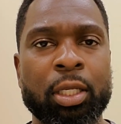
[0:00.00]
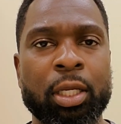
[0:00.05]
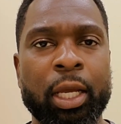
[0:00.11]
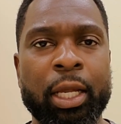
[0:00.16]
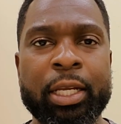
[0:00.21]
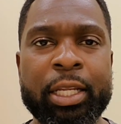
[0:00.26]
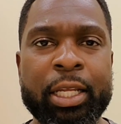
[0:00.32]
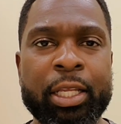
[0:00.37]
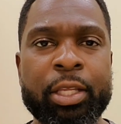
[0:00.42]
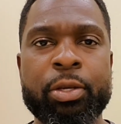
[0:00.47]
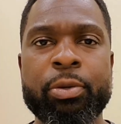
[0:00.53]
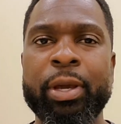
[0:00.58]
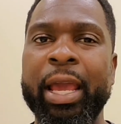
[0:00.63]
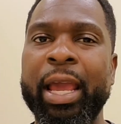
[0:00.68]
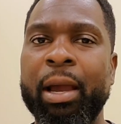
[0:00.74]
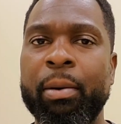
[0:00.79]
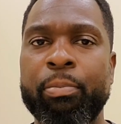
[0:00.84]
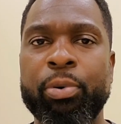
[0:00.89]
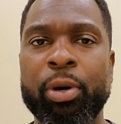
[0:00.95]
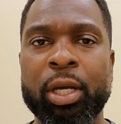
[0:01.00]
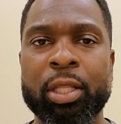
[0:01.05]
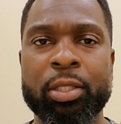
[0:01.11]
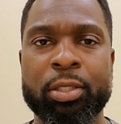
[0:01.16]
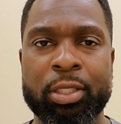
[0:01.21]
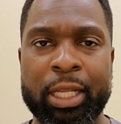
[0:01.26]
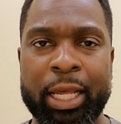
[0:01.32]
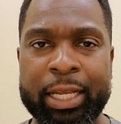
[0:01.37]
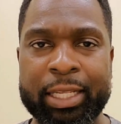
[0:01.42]
And then you have
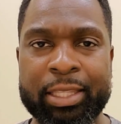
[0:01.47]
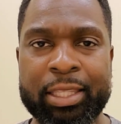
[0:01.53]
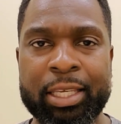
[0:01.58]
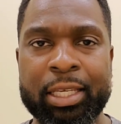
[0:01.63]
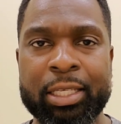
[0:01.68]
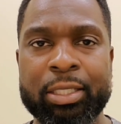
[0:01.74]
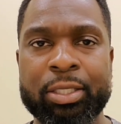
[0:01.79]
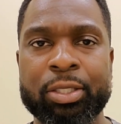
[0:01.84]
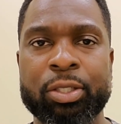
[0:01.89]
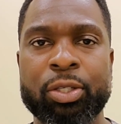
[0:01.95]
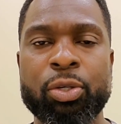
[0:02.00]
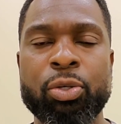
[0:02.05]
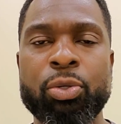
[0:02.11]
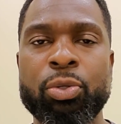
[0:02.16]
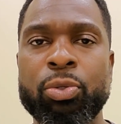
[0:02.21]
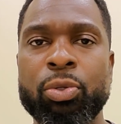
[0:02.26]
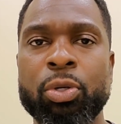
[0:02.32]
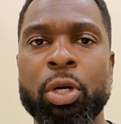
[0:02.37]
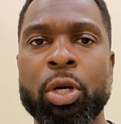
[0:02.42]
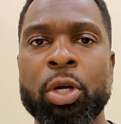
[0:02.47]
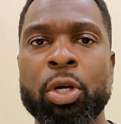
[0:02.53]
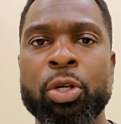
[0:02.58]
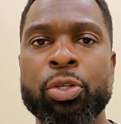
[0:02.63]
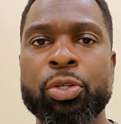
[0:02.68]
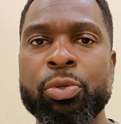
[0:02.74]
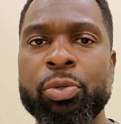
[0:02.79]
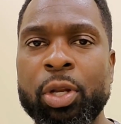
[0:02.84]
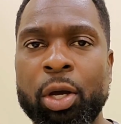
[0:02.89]
brothers like this who,
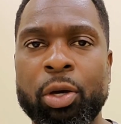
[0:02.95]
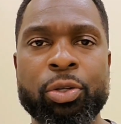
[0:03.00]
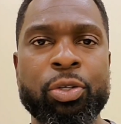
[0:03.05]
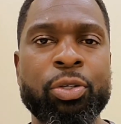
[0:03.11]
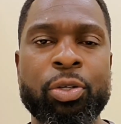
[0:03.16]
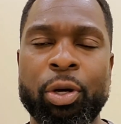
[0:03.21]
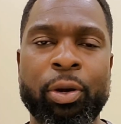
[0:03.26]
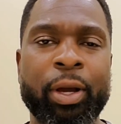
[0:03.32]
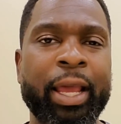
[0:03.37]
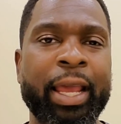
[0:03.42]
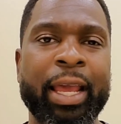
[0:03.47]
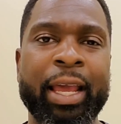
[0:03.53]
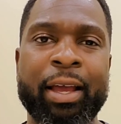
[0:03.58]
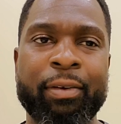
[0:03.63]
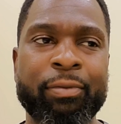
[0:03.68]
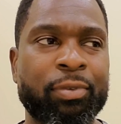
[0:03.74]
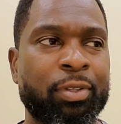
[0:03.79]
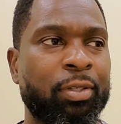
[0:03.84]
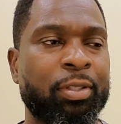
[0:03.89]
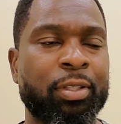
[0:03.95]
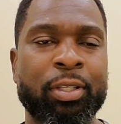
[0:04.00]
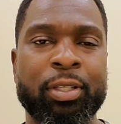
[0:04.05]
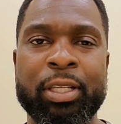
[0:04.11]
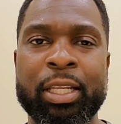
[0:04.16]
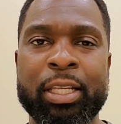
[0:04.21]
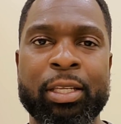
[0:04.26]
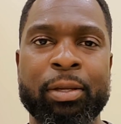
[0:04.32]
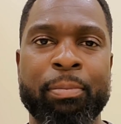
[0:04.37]
you don't have
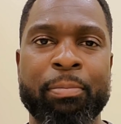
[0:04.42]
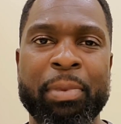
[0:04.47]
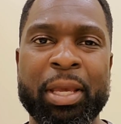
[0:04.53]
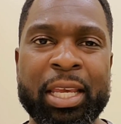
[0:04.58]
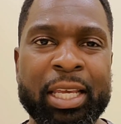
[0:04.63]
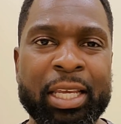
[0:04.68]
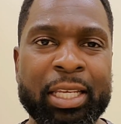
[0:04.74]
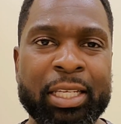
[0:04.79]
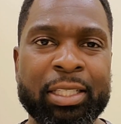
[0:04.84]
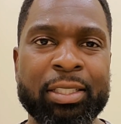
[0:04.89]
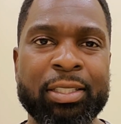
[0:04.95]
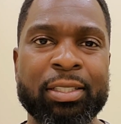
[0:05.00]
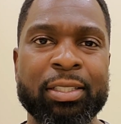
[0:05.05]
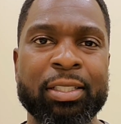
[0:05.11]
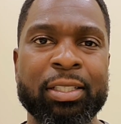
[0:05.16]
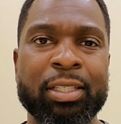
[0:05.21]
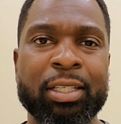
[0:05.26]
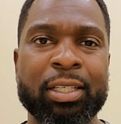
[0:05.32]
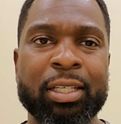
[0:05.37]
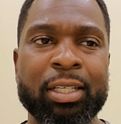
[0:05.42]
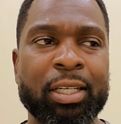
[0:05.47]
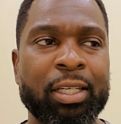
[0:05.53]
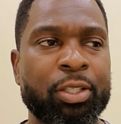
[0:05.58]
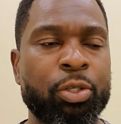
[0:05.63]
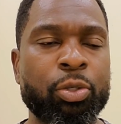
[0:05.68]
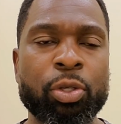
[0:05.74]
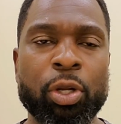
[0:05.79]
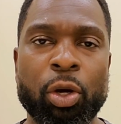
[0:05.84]
the means.
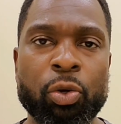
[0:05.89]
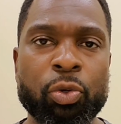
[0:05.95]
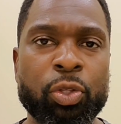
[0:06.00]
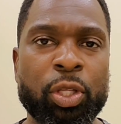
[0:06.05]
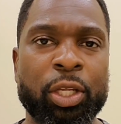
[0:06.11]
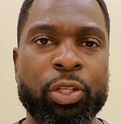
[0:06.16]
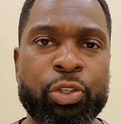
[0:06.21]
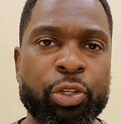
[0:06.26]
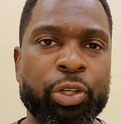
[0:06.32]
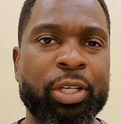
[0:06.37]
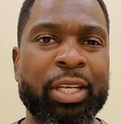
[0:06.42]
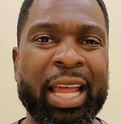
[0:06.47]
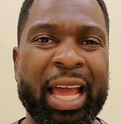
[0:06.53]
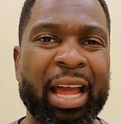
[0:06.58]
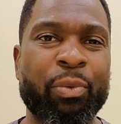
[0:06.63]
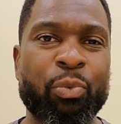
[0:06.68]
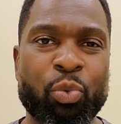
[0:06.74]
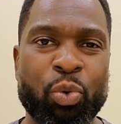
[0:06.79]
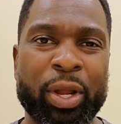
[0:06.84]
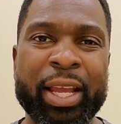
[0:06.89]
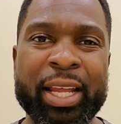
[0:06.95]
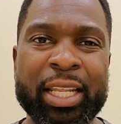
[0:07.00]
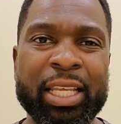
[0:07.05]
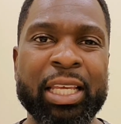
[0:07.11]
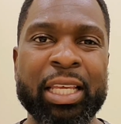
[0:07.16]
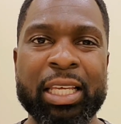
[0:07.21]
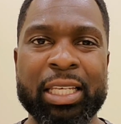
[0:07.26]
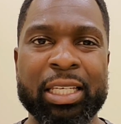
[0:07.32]
You know that you're not
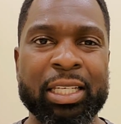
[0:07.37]
ready.